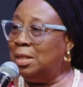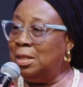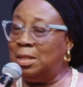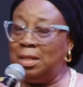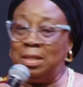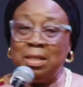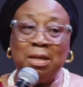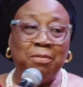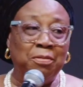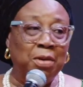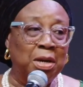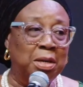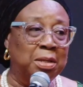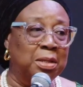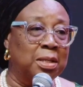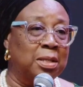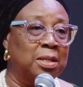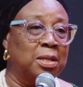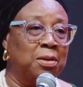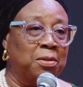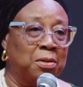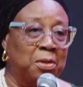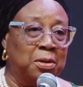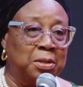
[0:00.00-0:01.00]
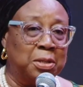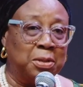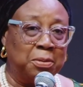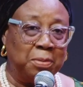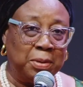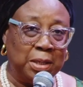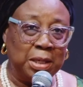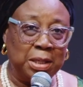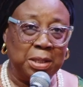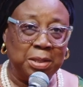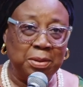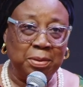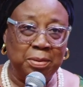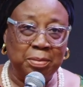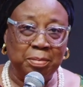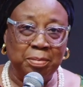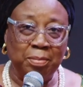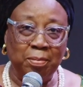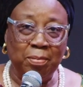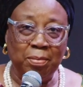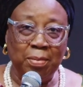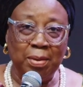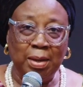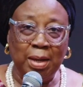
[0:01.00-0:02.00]
This is a very serious occasion,
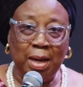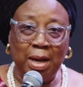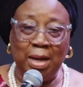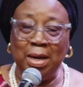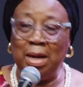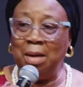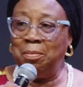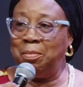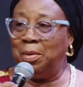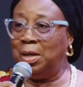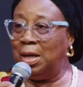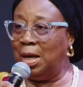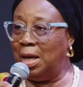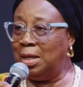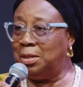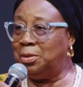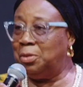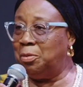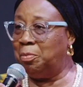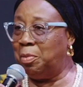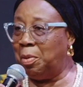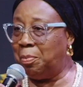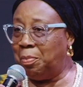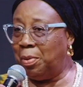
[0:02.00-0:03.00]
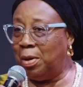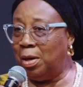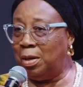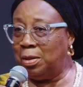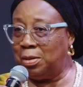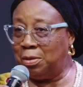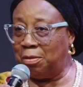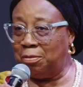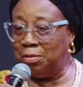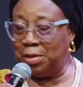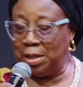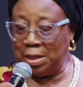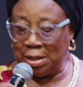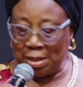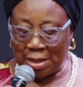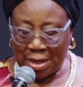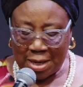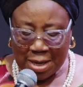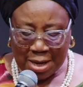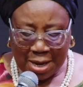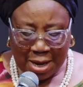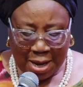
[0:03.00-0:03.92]
and I'm glad to be part of it.